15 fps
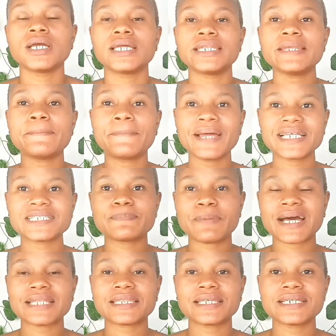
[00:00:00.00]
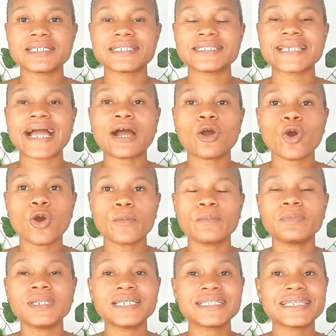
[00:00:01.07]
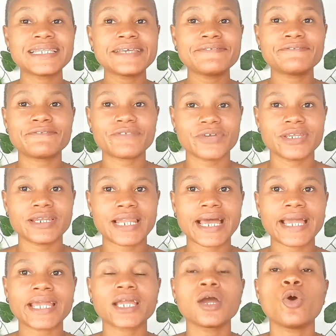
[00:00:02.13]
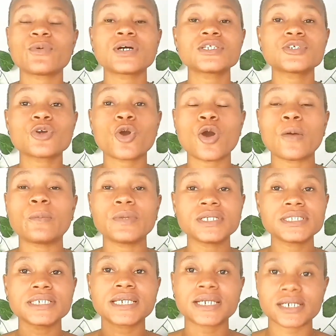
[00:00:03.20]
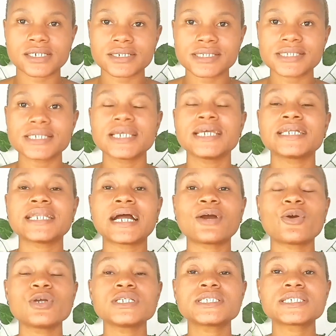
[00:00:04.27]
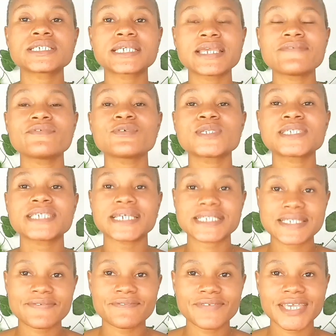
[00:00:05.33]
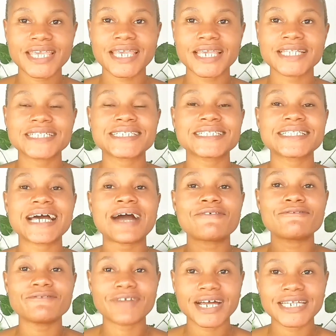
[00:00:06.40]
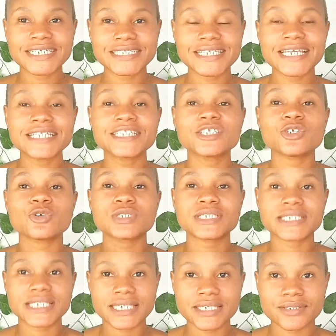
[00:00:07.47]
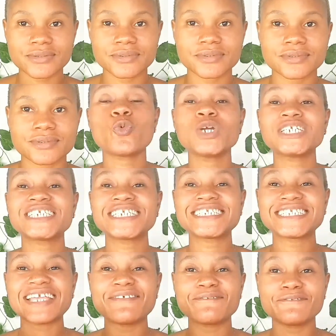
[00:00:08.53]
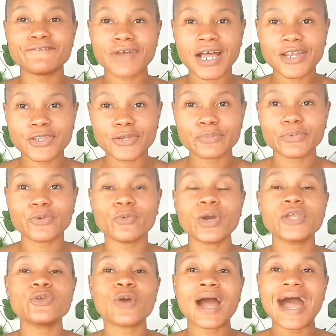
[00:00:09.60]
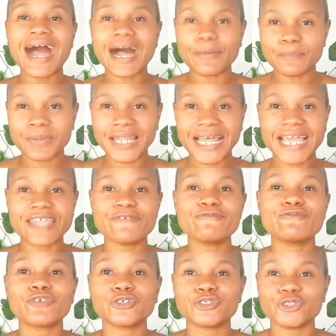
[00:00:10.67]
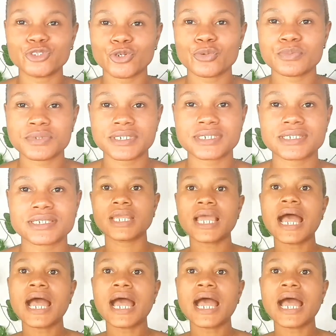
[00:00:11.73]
The best part is they are completely free. Like once you complete the course, they are going to give you certificates that validate your skill, which is invaluable when you are applying for jobs.